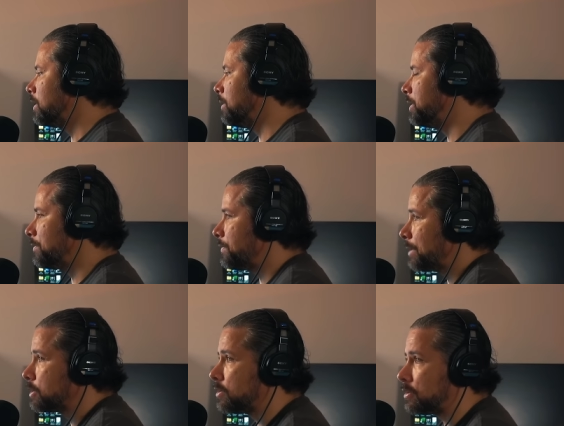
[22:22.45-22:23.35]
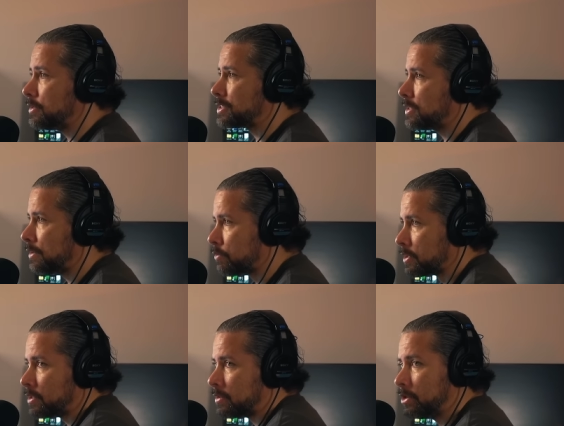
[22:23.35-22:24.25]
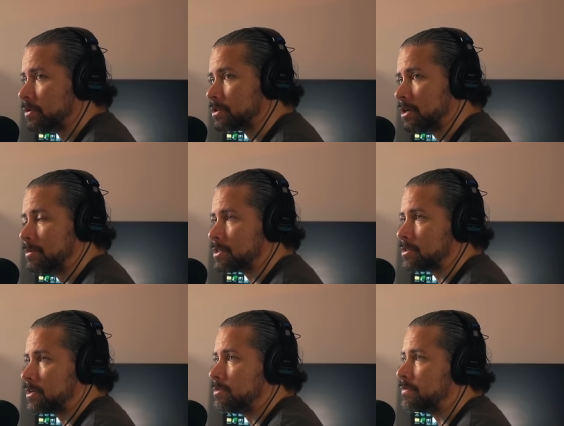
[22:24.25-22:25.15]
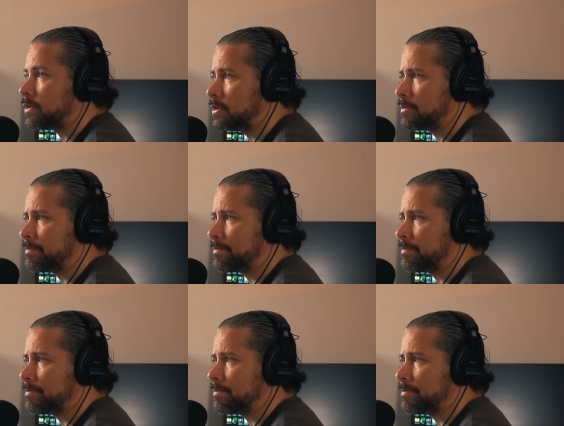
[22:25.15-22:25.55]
I mean, in family law, it's not really a legal term, it's a term of art.